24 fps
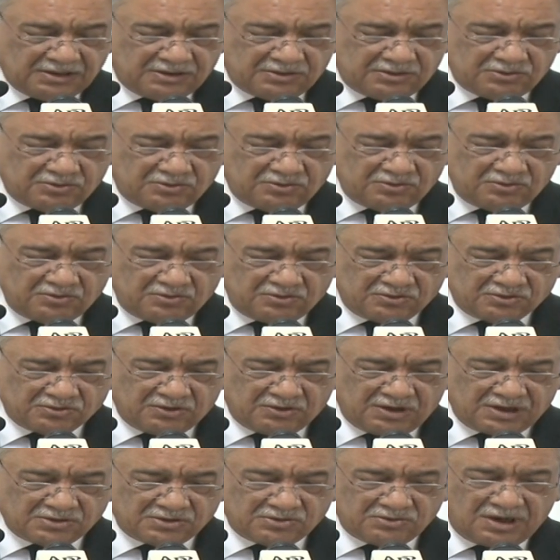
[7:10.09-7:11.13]
so
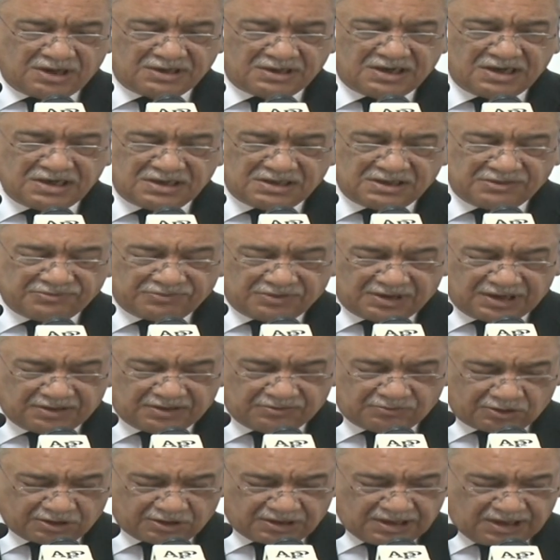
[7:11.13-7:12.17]
as to identify
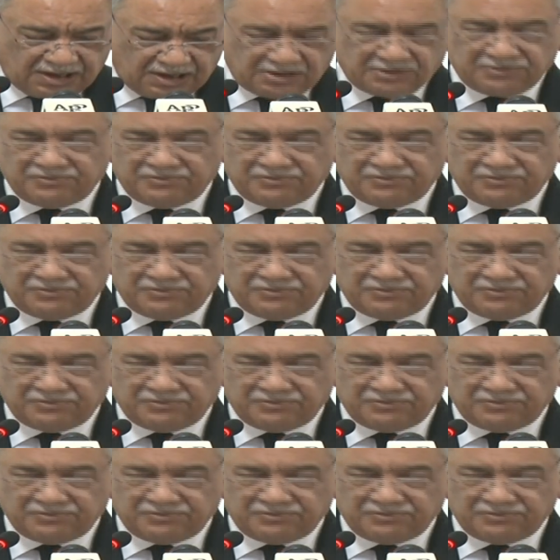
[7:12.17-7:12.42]
what kind